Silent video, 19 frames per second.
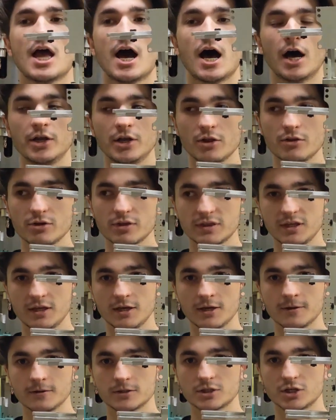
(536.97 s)
Another
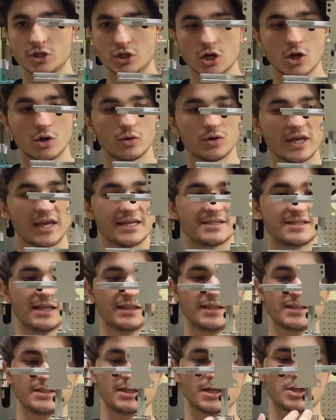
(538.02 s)
thing to note is
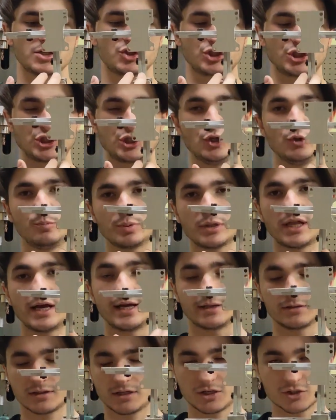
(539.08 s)
that this is 2-ply.